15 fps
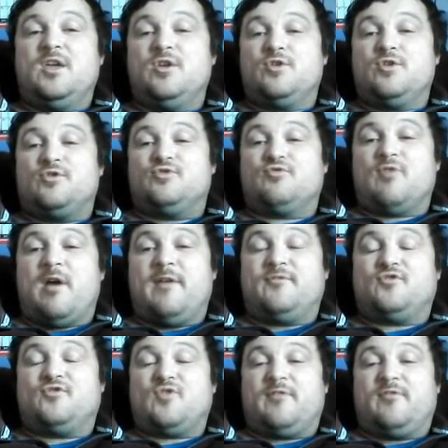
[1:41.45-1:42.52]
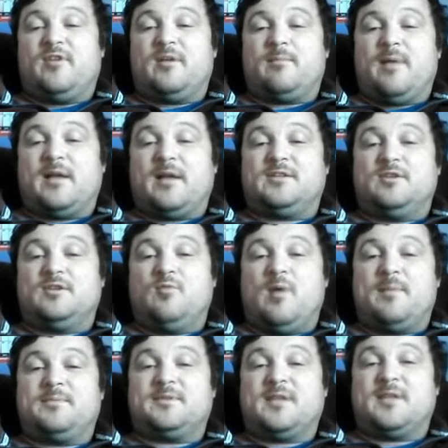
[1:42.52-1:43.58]
you can drive traffic back to your
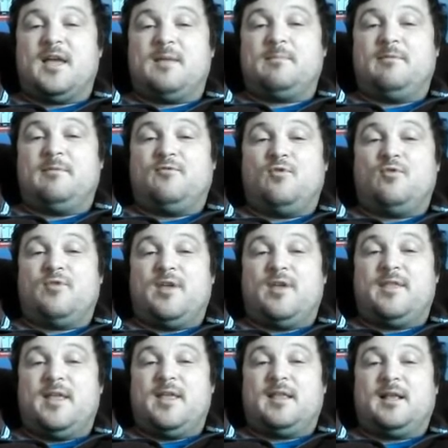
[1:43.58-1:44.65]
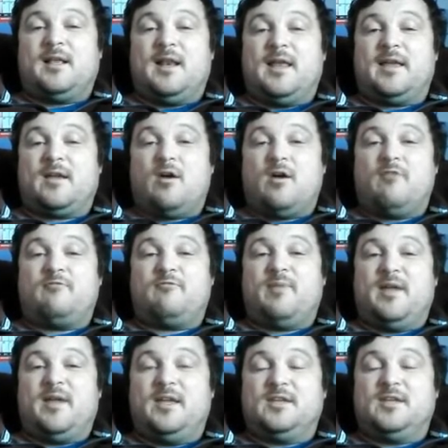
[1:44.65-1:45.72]
website before they then click off
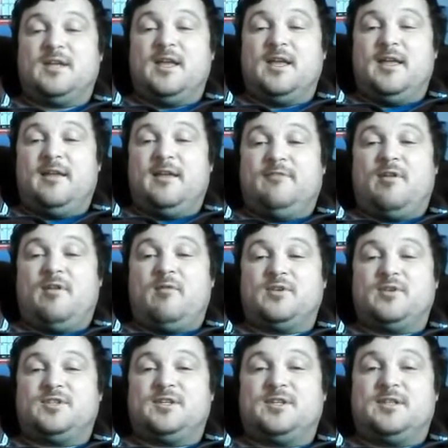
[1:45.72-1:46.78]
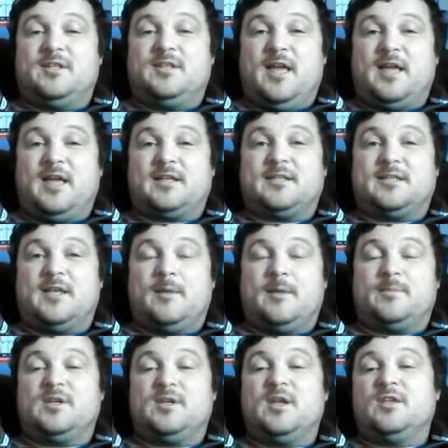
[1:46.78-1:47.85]
page if they're interested in the
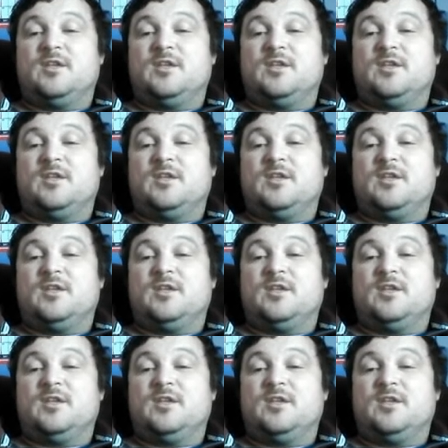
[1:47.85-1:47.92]
excerpt